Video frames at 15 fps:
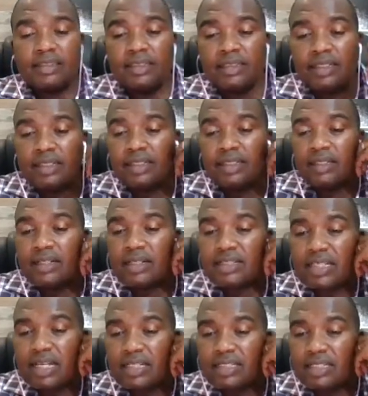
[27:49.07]
the
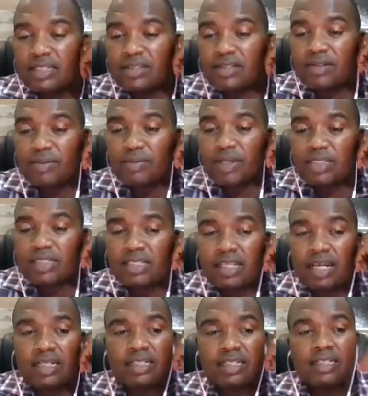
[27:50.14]
research instruments
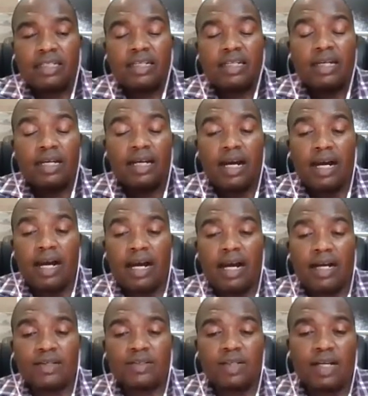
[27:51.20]
that
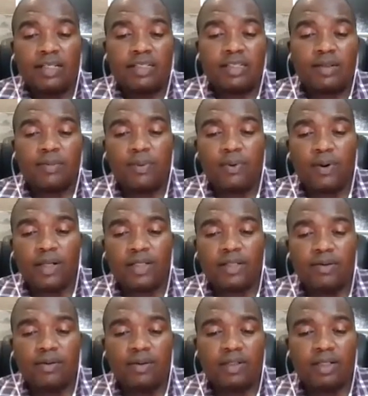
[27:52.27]
are actually deployed
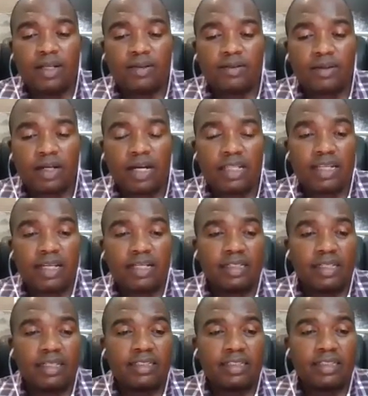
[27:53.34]
in order to gather
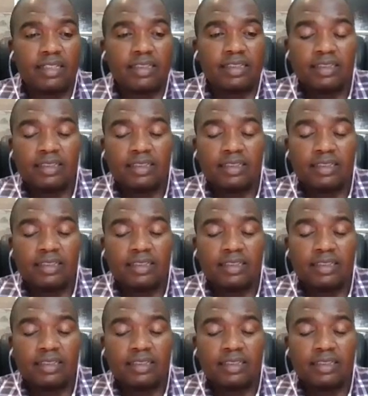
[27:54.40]
data,